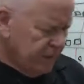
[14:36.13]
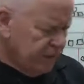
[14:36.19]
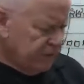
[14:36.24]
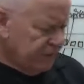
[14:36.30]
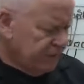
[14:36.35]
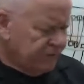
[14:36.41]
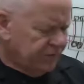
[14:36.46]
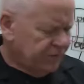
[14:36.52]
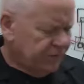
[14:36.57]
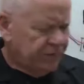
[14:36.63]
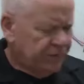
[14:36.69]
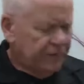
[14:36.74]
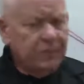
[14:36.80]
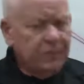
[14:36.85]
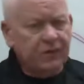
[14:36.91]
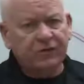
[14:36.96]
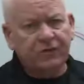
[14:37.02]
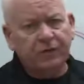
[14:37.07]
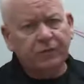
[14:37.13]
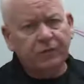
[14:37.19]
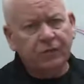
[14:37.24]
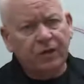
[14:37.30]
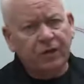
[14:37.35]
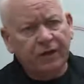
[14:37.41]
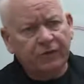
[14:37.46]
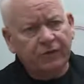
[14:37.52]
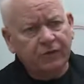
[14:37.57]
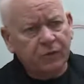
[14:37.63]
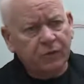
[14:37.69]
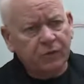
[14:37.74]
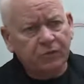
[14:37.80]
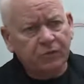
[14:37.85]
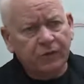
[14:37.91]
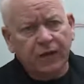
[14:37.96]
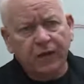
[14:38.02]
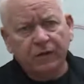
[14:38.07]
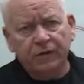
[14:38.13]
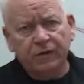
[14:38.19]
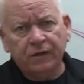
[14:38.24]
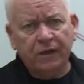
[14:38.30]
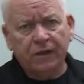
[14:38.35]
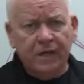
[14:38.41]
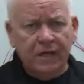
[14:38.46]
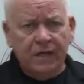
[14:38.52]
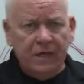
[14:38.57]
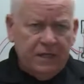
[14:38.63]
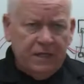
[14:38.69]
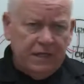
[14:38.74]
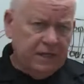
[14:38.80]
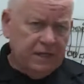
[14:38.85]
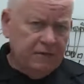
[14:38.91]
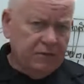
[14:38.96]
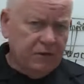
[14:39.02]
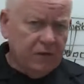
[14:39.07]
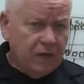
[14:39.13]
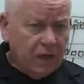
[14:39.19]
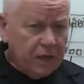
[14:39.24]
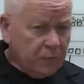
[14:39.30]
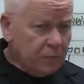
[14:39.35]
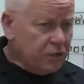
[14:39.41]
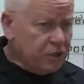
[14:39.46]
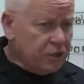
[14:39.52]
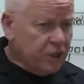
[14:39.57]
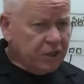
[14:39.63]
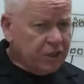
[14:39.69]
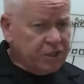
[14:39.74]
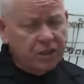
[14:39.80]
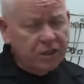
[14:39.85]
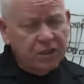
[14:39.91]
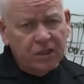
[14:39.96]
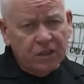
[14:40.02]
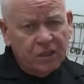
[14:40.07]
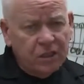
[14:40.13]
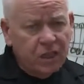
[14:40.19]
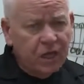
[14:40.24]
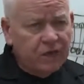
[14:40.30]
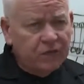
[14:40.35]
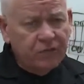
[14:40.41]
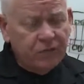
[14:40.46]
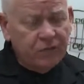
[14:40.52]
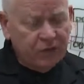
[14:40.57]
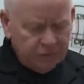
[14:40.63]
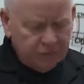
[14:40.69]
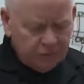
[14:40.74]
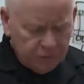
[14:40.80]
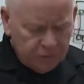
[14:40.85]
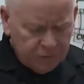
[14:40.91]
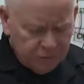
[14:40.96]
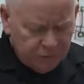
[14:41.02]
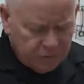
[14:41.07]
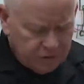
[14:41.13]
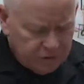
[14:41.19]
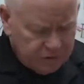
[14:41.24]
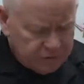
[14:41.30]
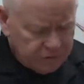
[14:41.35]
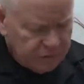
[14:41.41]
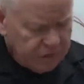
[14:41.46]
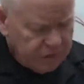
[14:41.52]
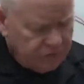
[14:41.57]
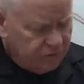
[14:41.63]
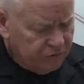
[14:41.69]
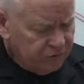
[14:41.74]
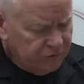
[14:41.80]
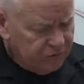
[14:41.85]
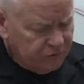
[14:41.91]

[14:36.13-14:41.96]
They just think they mess up their lives, but in reality, they give you a lot of protection, a lot of flexibility, and everything else.